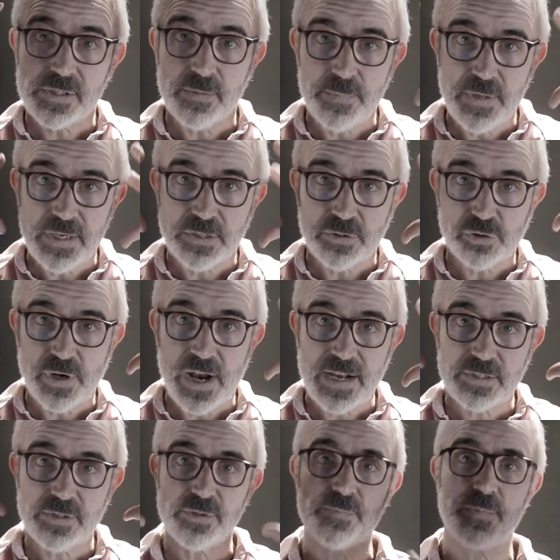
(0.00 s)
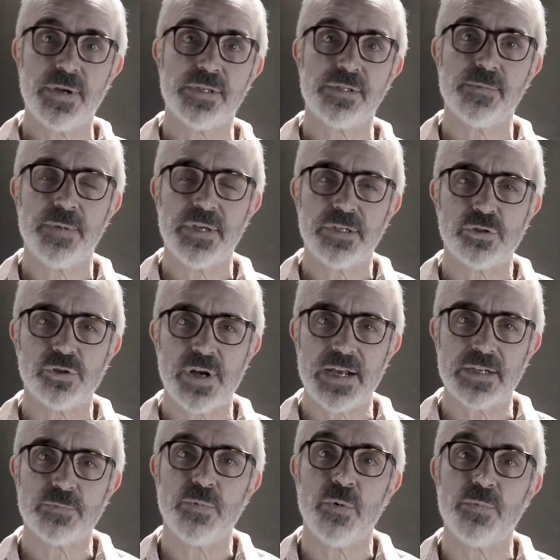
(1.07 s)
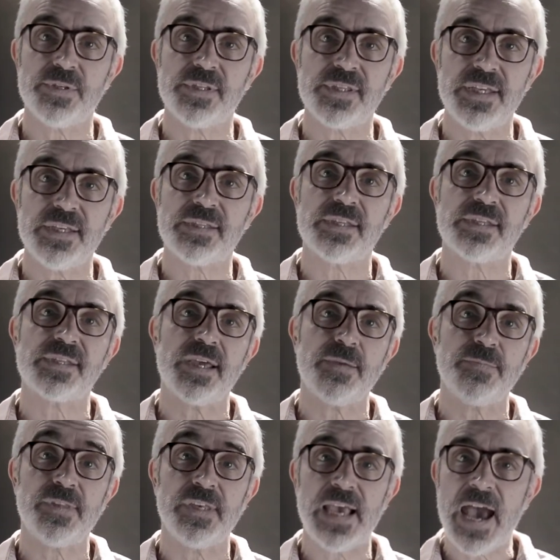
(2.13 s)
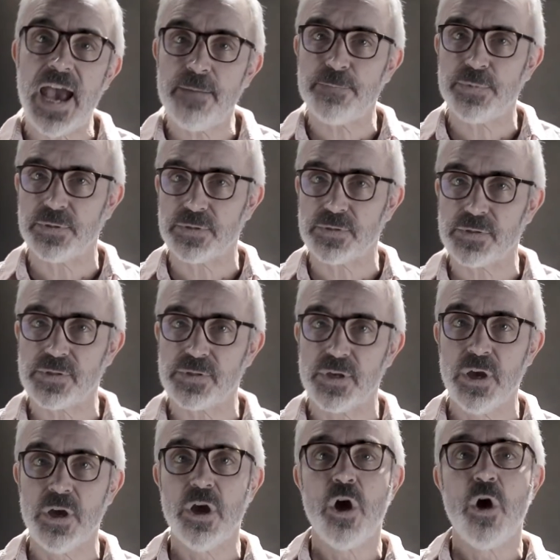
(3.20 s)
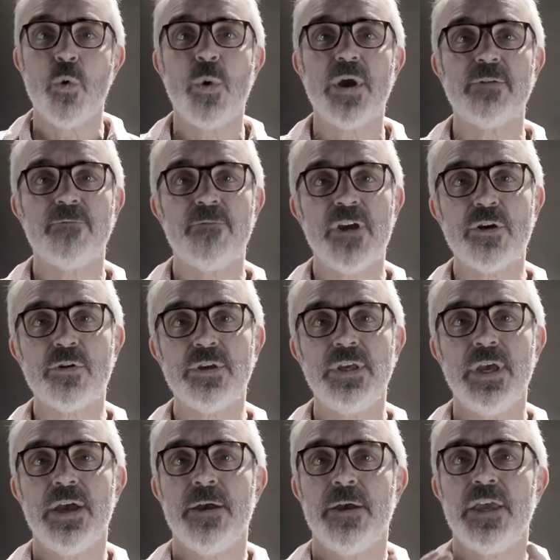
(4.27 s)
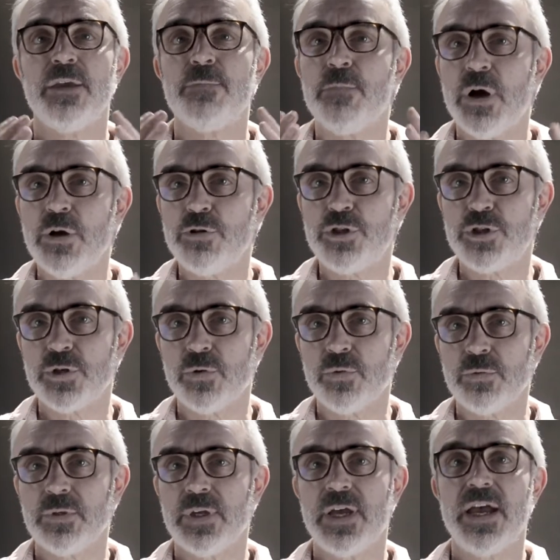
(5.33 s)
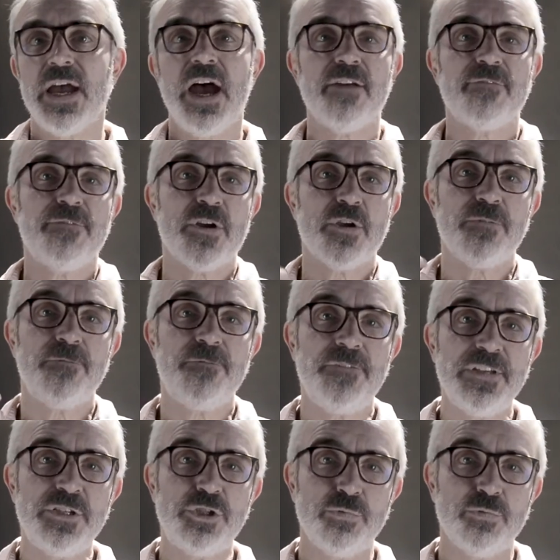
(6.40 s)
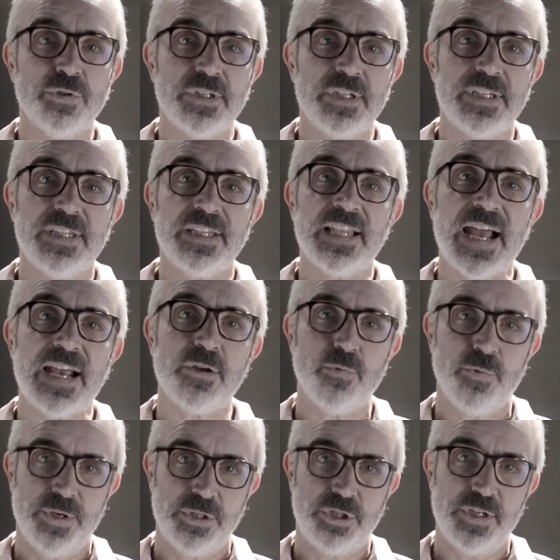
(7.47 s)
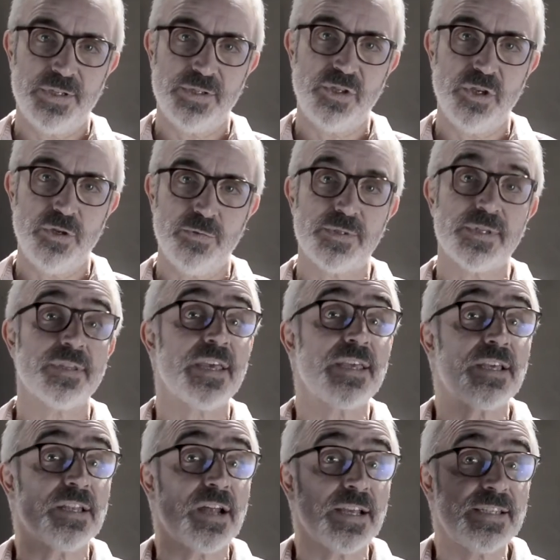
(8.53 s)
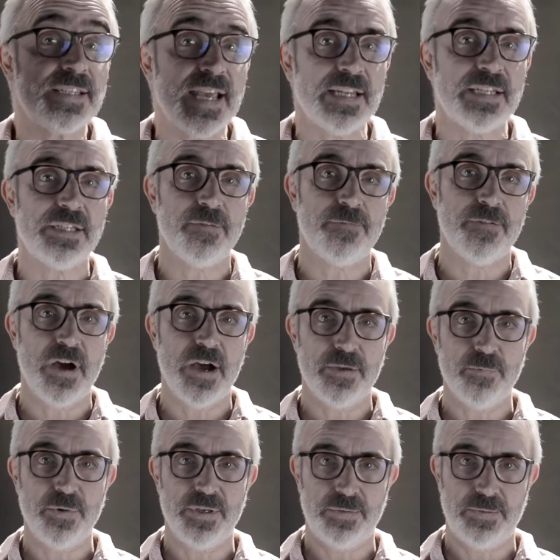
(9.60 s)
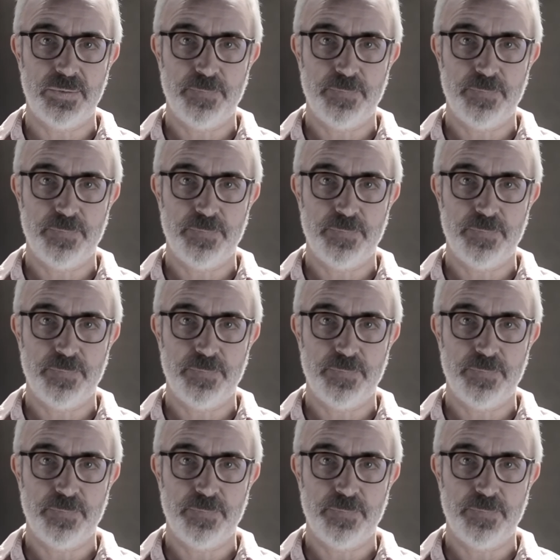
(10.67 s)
are being tracked, whose brains are being tracked, what we see is the same thing happens when very emotional and very visual language is used that they can identify with.